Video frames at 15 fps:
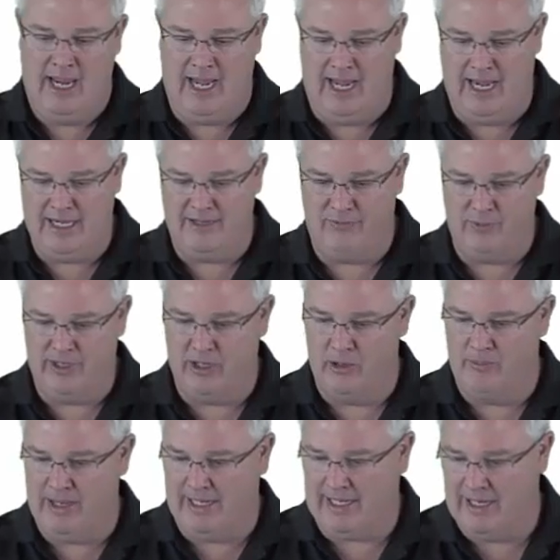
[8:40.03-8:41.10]
And if we
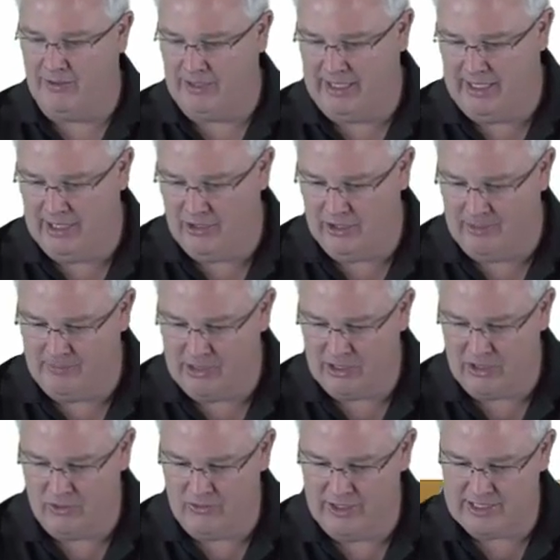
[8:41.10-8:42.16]
go back out here, I'm going to
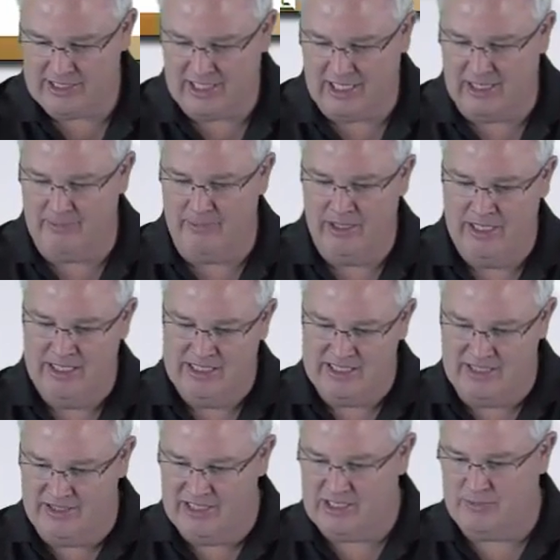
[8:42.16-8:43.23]
go this time
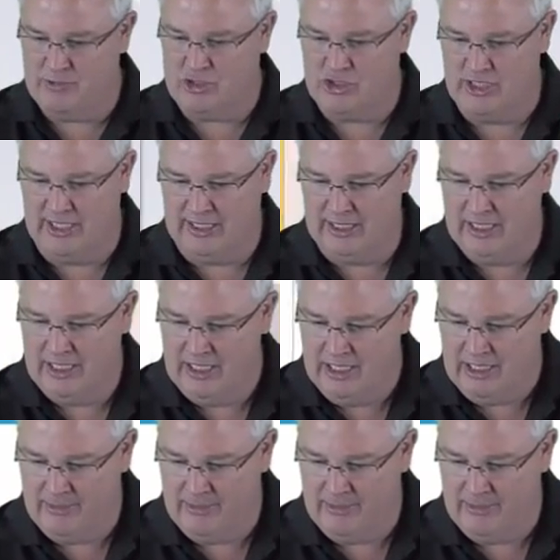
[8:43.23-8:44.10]
to this machine.